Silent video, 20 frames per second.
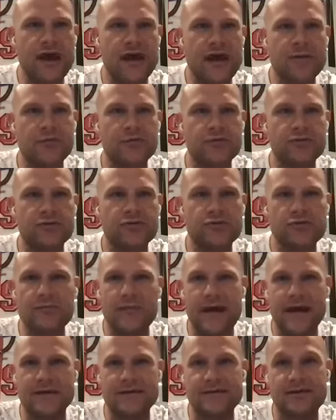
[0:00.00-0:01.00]
able to
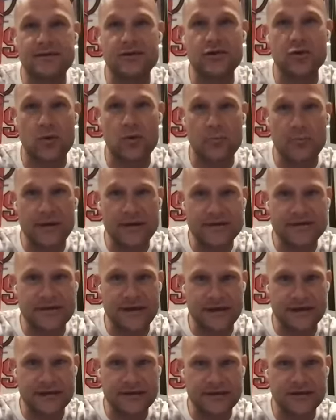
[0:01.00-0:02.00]
master your
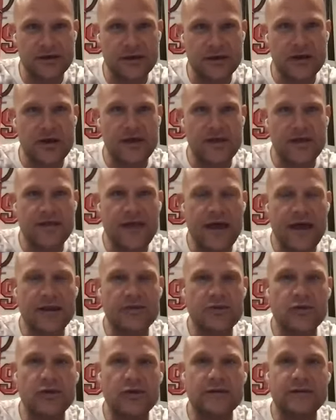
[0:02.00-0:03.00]
business, then
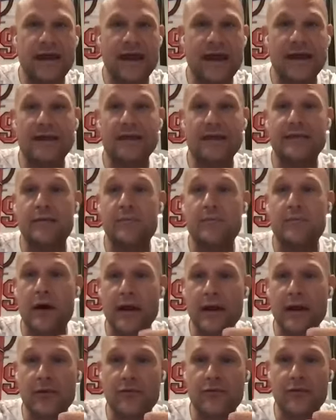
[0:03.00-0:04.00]
you could take the
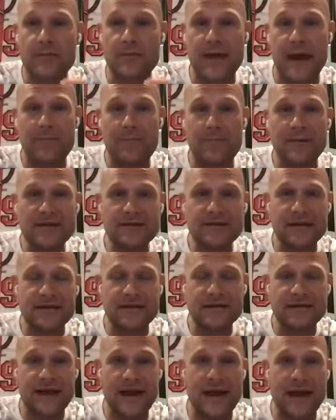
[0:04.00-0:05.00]
money from that
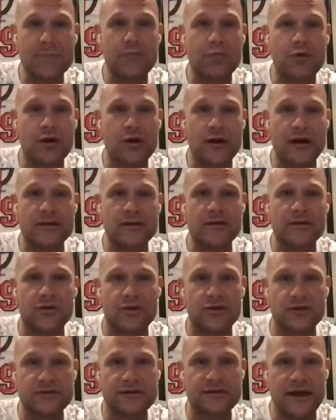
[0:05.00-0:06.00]
business and put it into
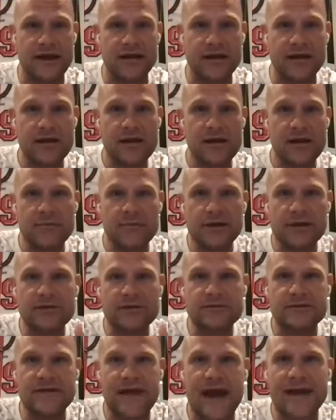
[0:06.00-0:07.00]
real estate
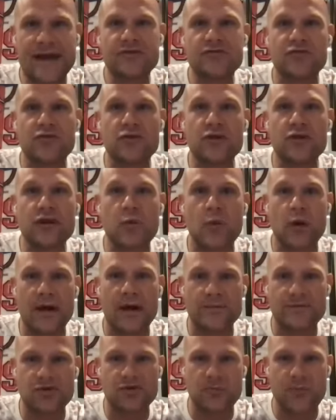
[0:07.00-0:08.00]
because that is really what
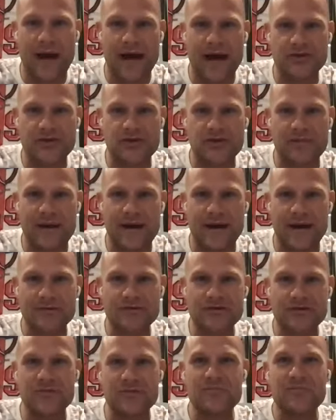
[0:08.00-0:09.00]
I'm so passionate about.
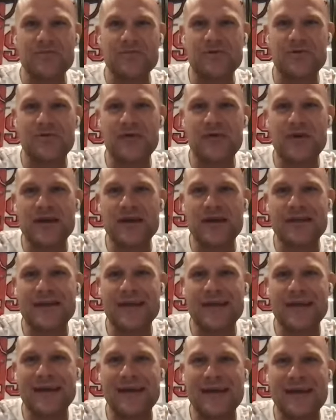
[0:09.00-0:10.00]
So the funny
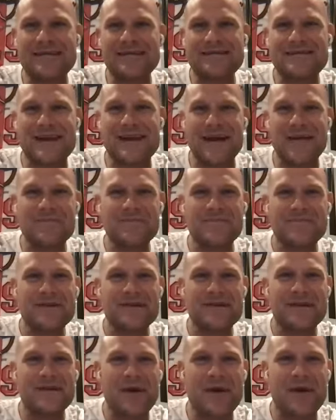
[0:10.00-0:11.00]
thing is that
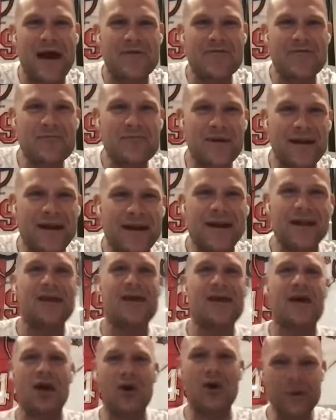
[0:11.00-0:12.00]
you know everybody
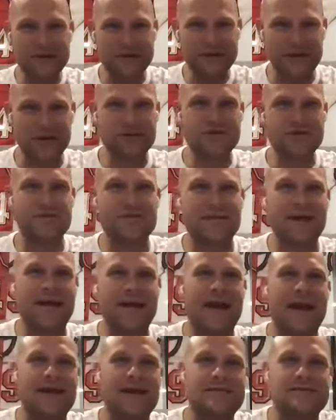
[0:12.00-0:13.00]
always looks at
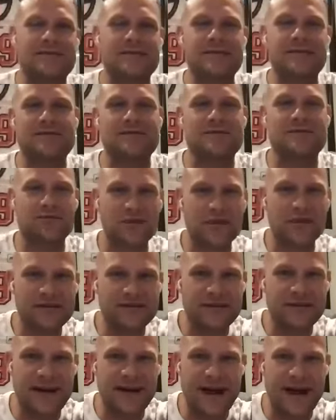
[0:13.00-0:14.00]
me as this real
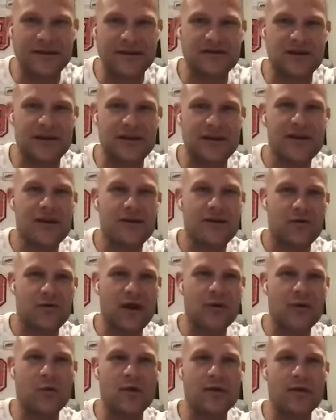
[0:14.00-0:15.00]
estate agent,
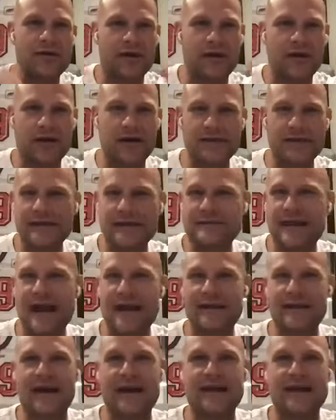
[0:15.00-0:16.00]
right? With uh, that's had a
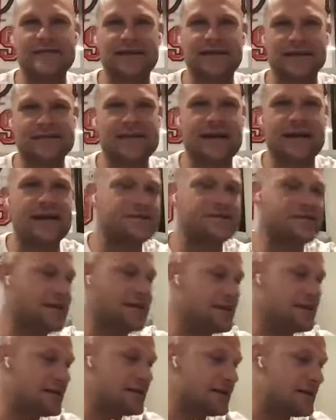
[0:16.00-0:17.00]
lot of success
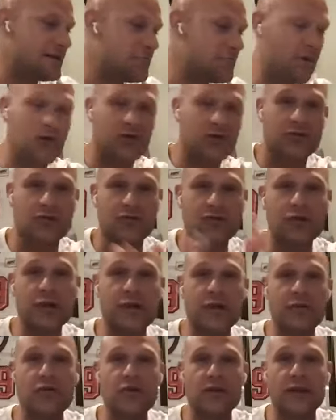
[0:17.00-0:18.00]
and built a
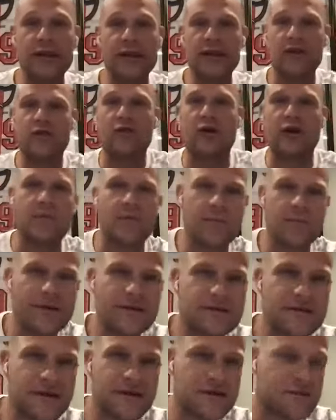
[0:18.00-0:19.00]
really really incredible
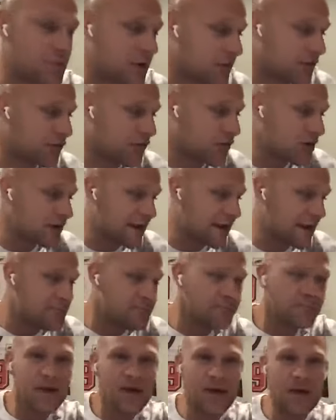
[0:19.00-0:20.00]
business. But really,
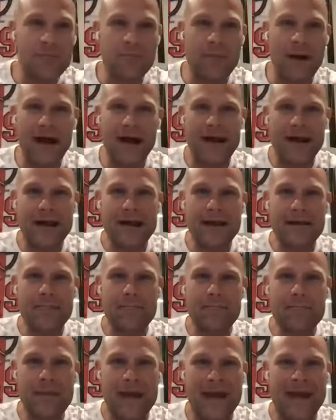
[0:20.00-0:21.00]
my
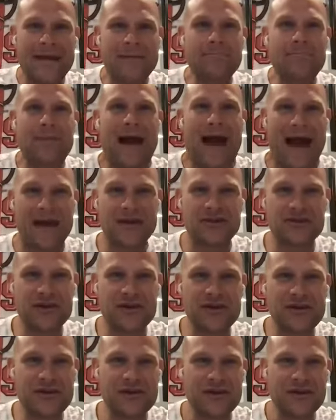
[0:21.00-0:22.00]
main
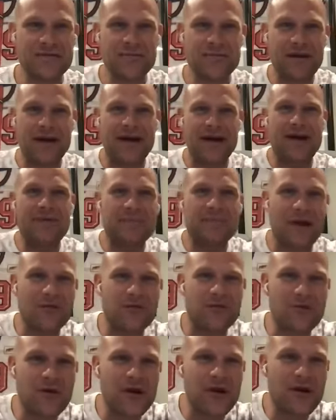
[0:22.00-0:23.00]
passion, my my
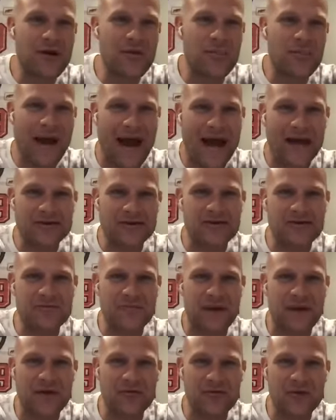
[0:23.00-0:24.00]
real passion,
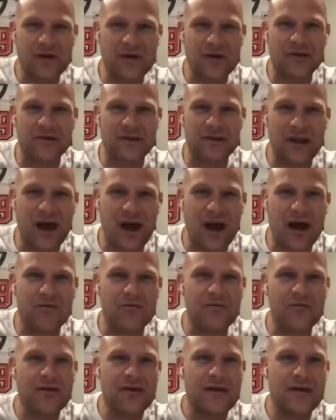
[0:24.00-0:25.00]
my real
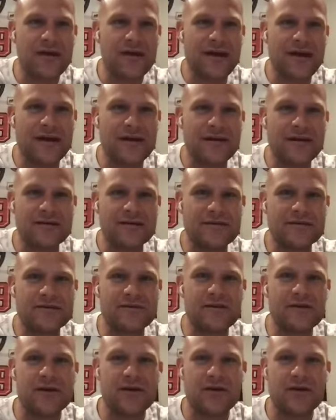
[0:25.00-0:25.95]
love is